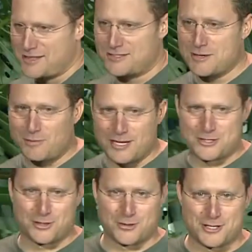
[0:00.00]
The zipline
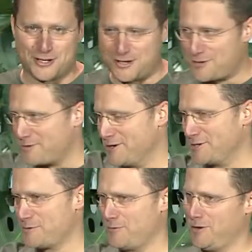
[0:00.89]
story started three
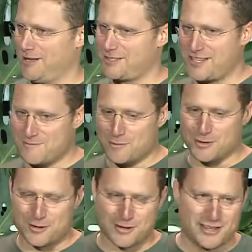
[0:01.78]
years before Alice gave
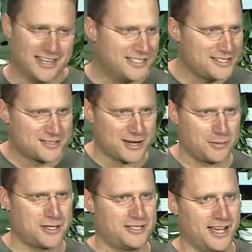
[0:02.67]
birth, and it didn't start
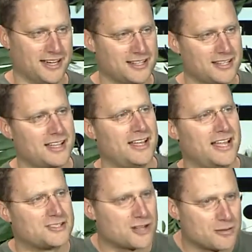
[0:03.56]
with the tech.
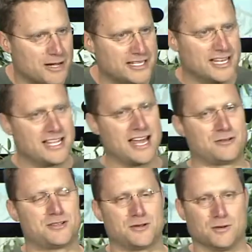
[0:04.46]
It started by getting
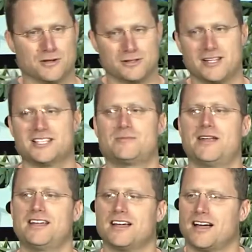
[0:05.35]
out into the world and
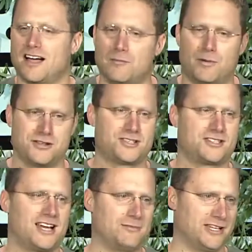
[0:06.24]
spending a bunch of
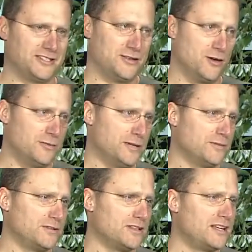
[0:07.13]
time getting to know
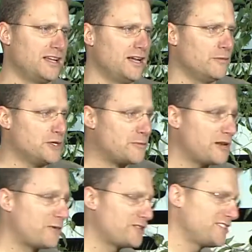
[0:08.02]
people. We
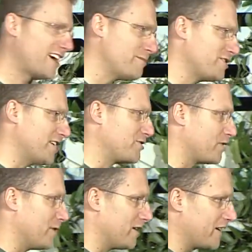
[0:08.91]
spent a bunch of time in
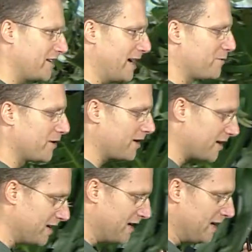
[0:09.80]
Central America and Africa